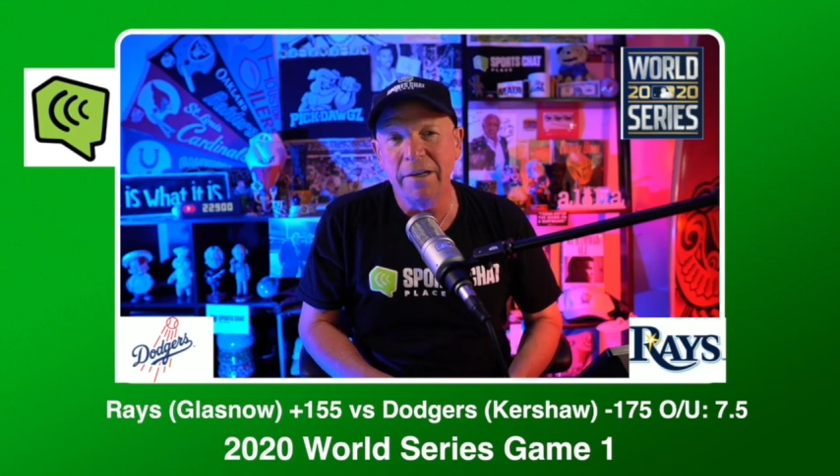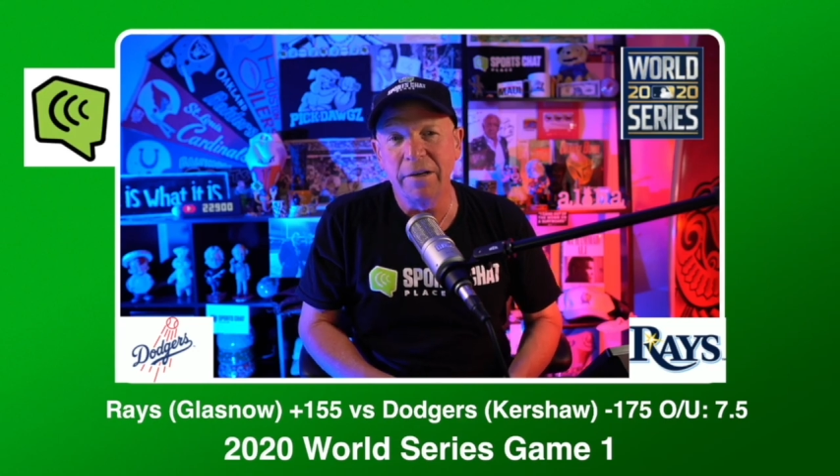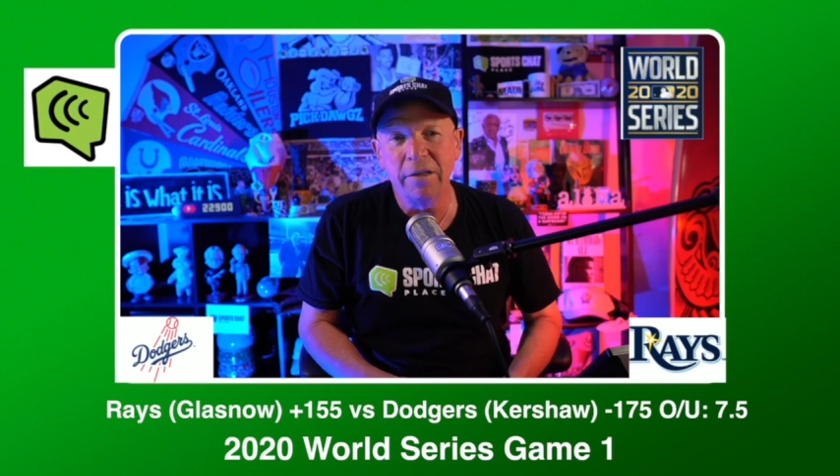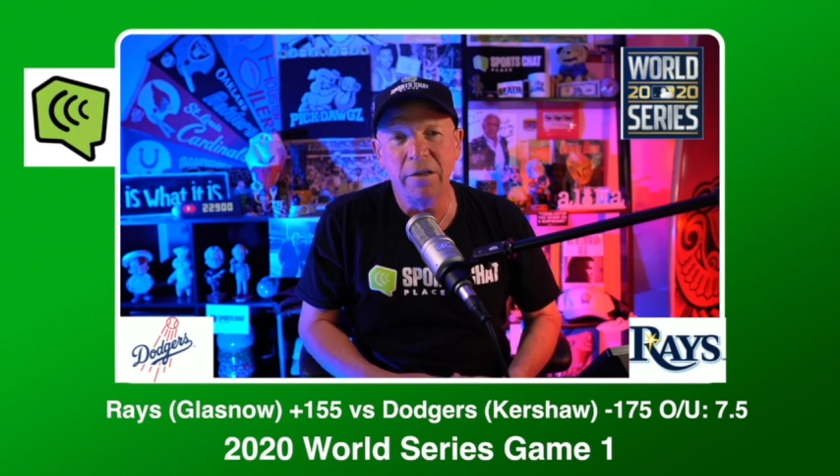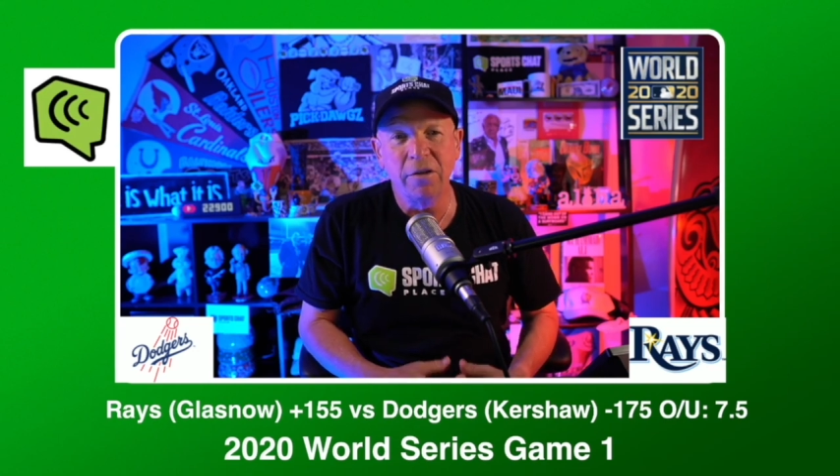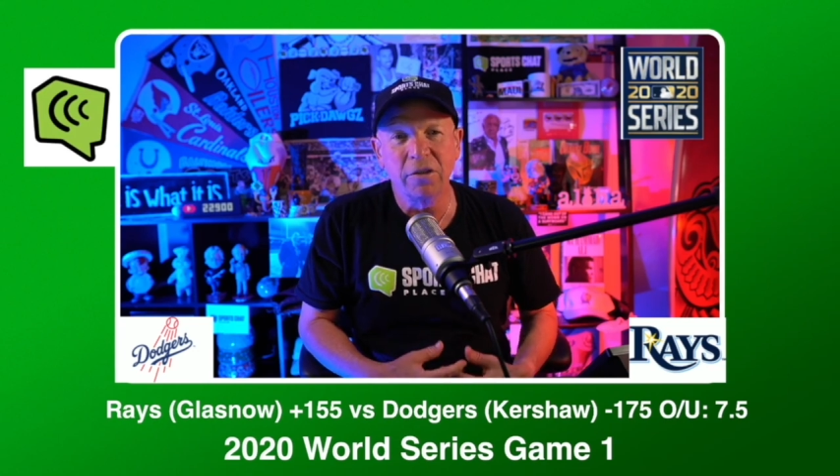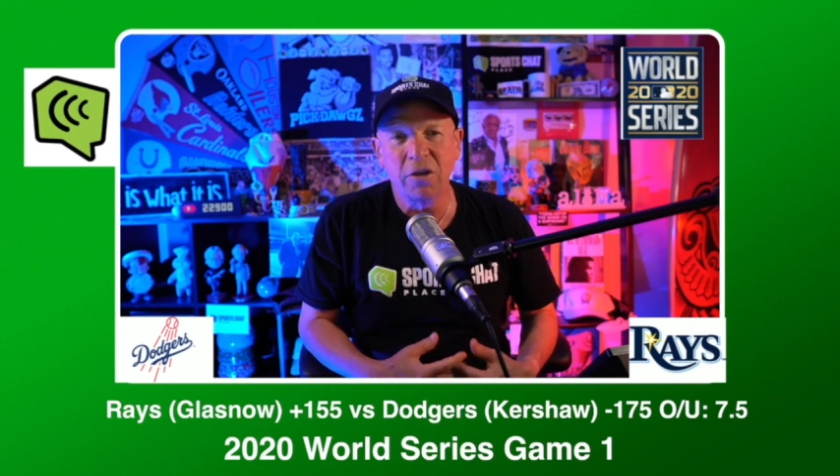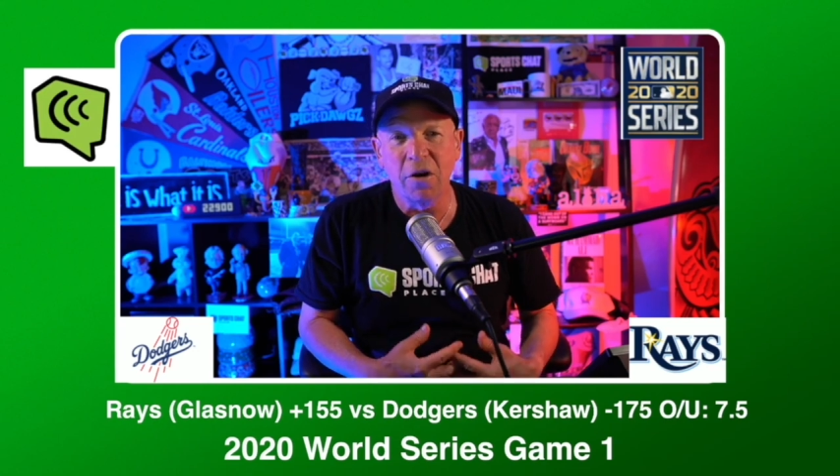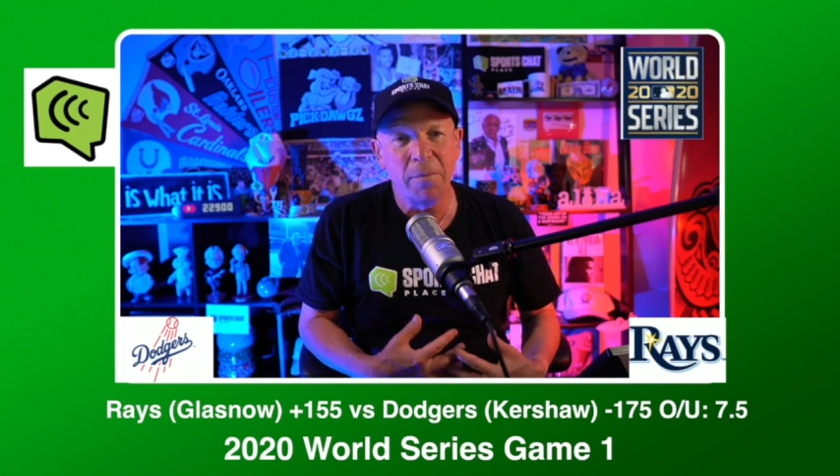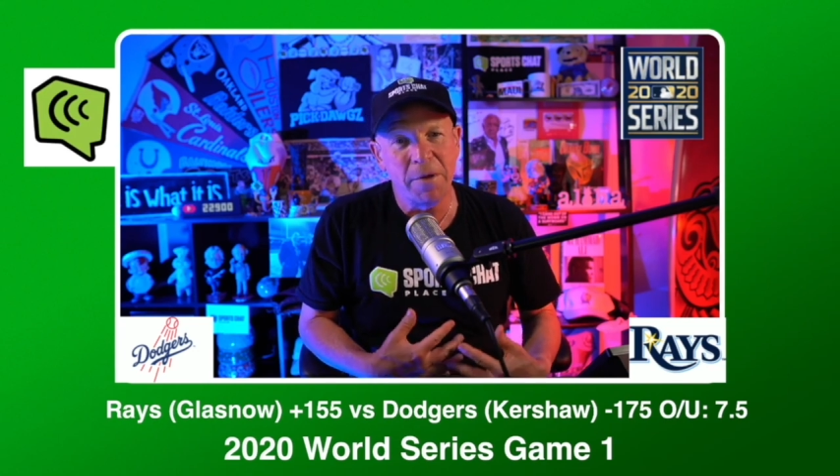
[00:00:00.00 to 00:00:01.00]
And, you know, there's
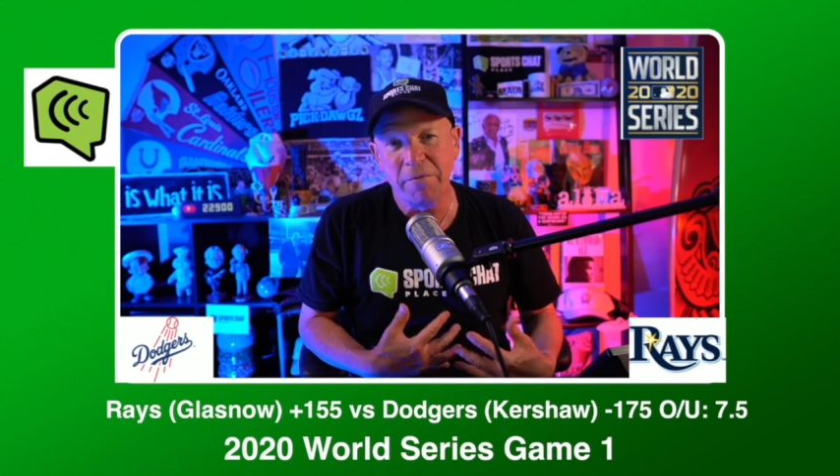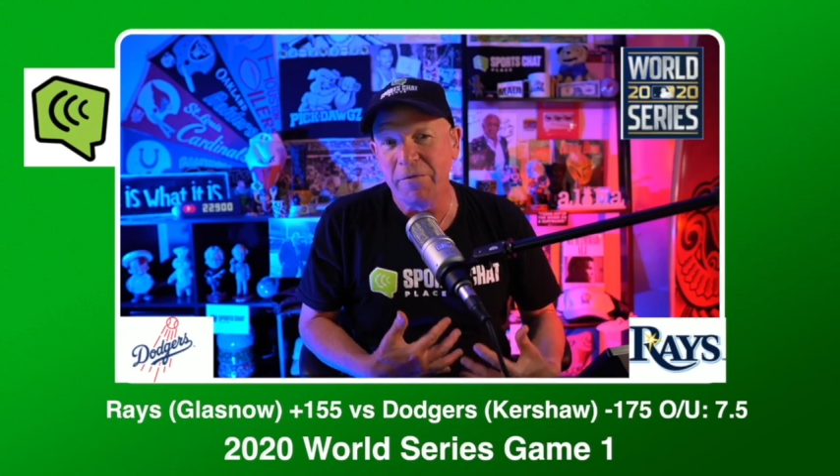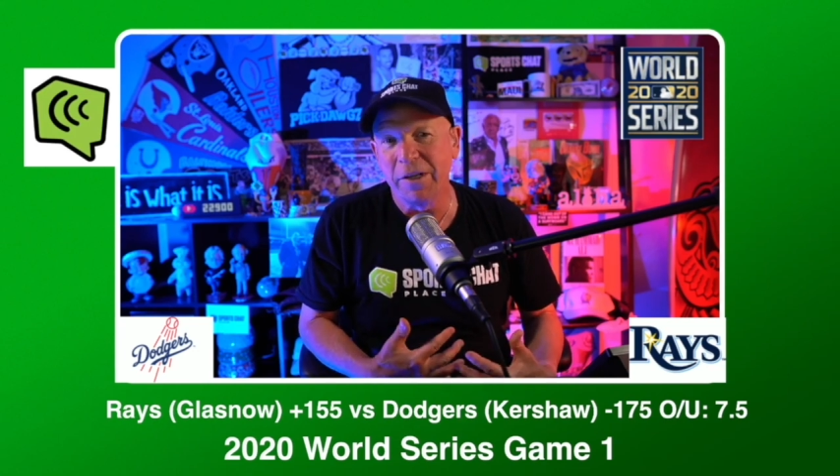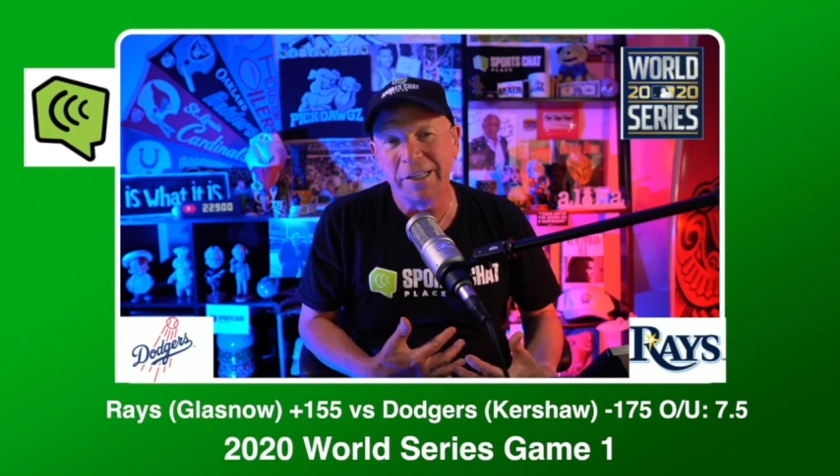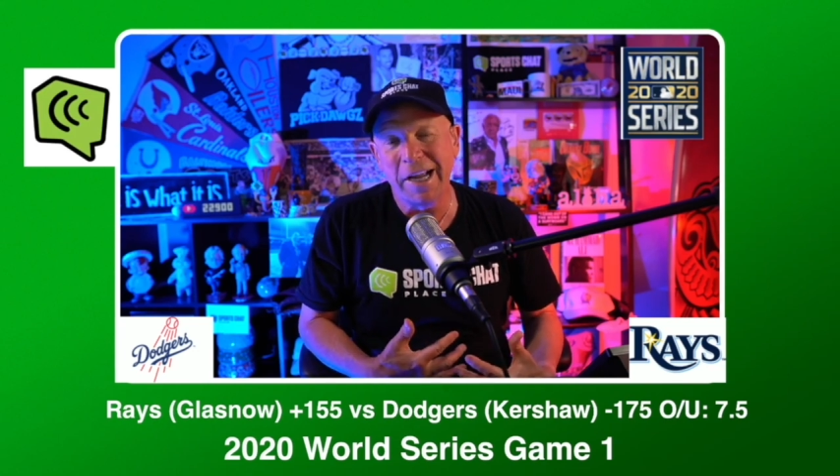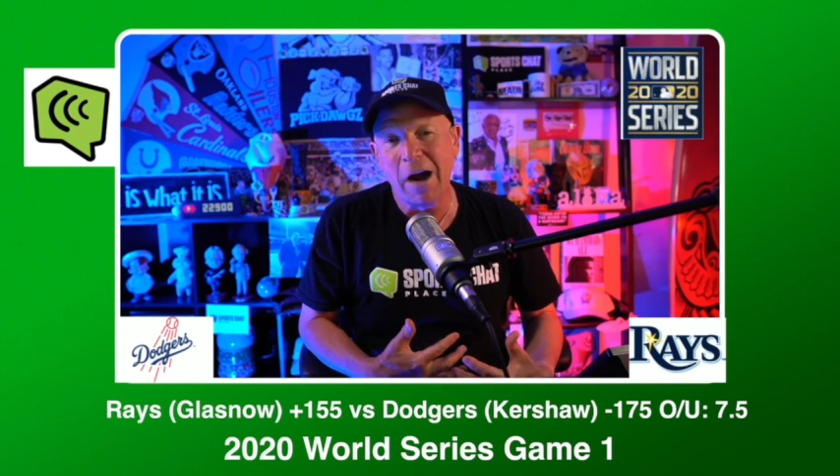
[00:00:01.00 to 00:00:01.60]
going to be a feeling